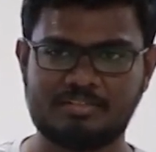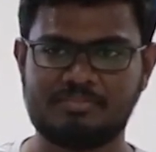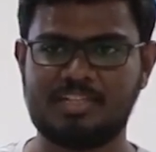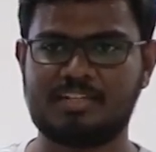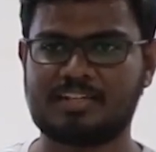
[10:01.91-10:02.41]

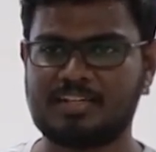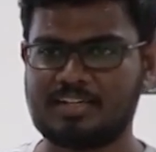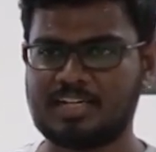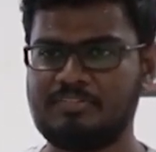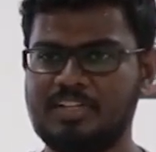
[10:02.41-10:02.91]
when they
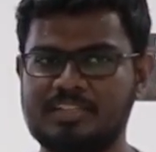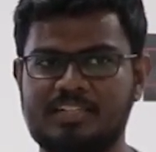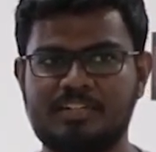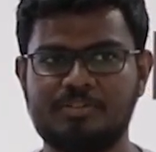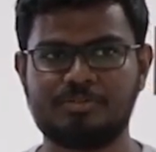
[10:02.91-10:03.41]
are traveling,
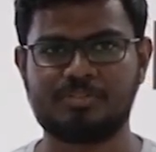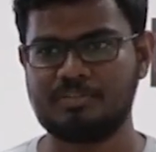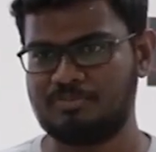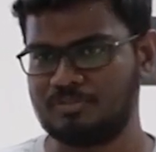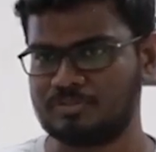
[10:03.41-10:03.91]
they tend to use
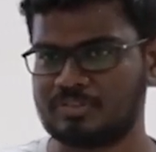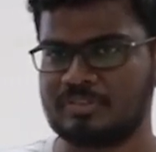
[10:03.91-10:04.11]
their phones.